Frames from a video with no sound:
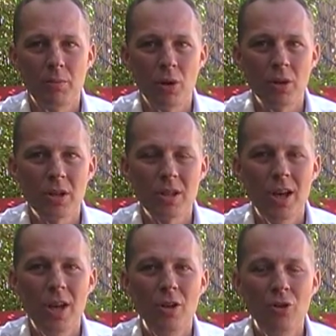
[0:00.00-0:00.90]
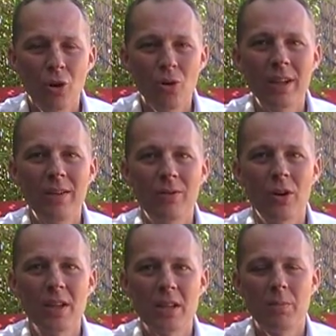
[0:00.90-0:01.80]
products, not
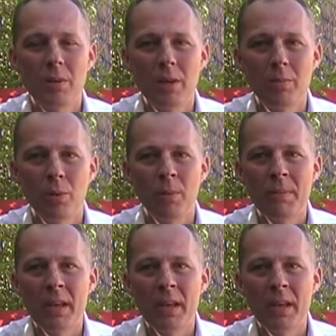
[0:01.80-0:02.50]
inviting people.